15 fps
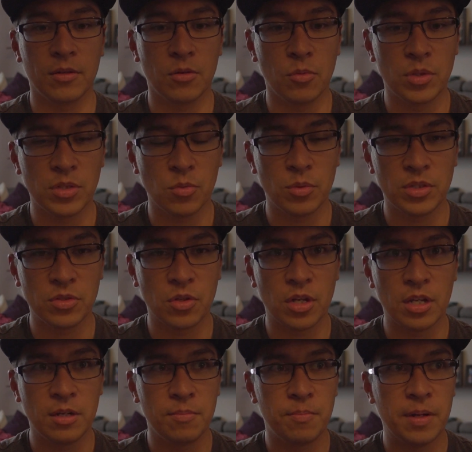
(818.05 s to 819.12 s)
was
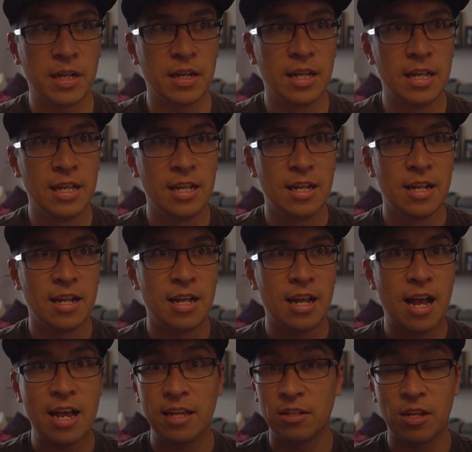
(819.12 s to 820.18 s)
good, but
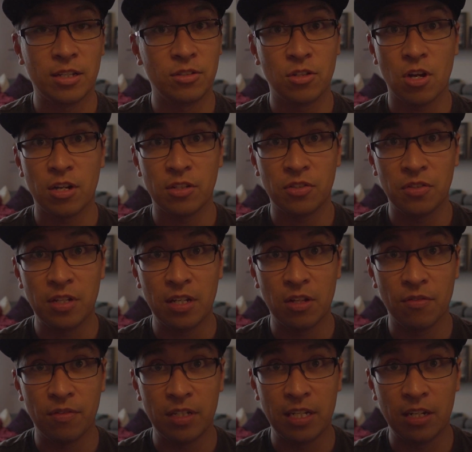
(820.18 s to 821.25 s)
I got a steal
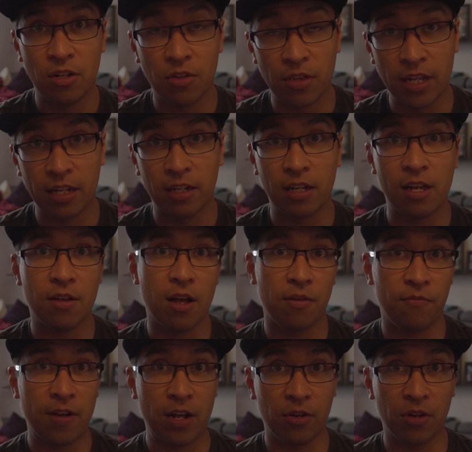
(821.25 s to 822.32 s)
of a deal that I
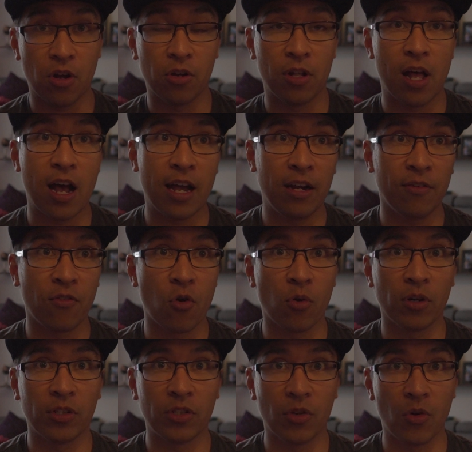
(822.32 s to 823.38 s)
found online, of
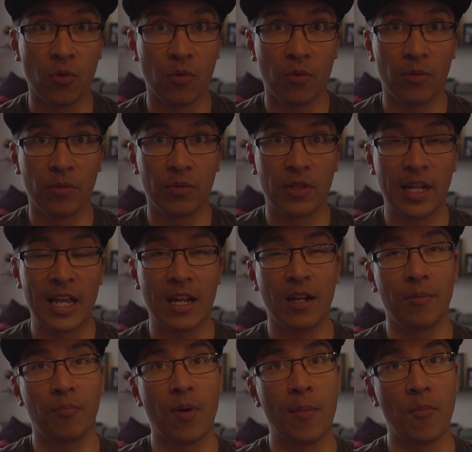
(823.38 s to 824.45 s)
course. So to get
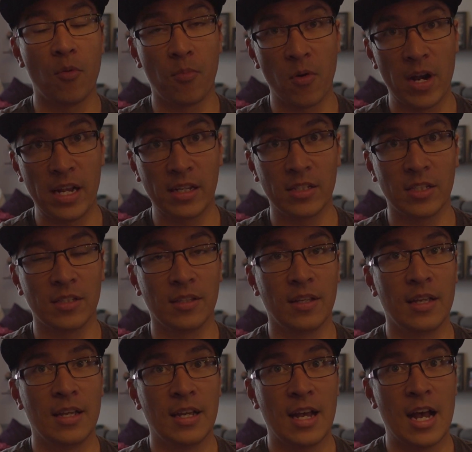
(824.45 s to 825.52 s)
Brembo brakes
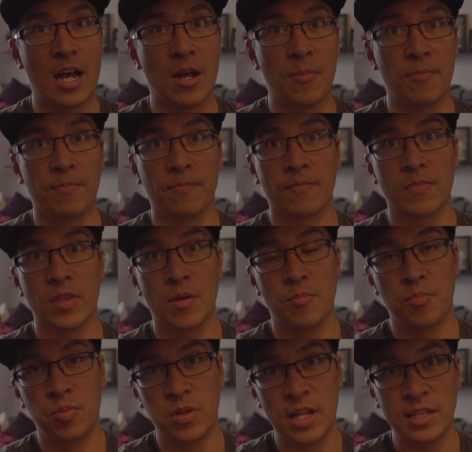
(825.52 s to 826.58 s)

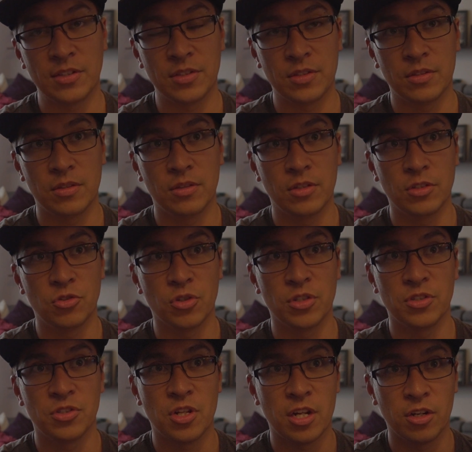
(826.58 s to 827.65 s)
plus the drilled
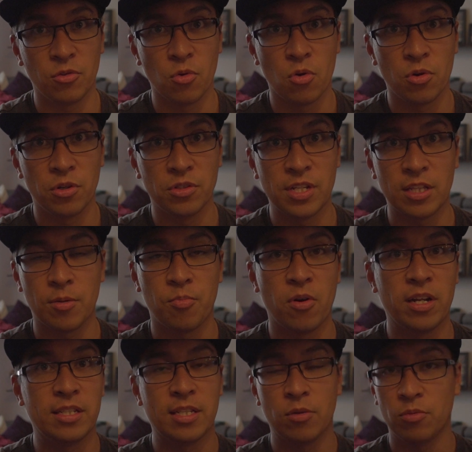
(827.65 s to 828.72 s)
and slotted rotors at the
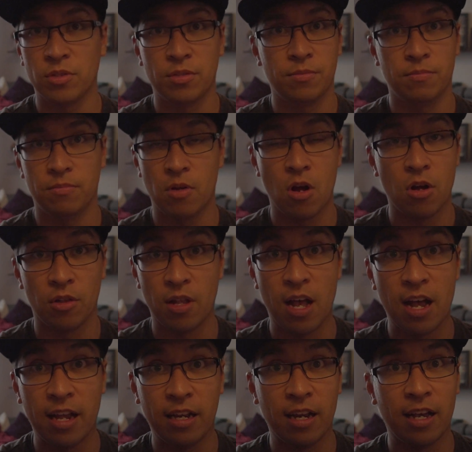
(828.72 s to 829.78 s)
price that was
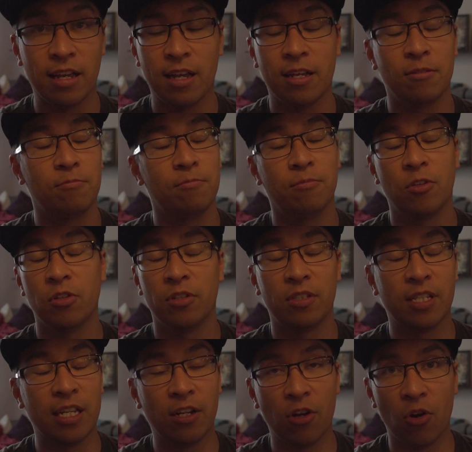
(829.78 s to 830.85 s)
online, I couldn't
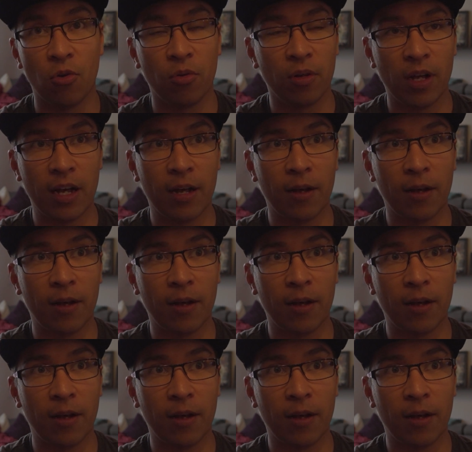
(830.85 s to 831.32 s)
say no.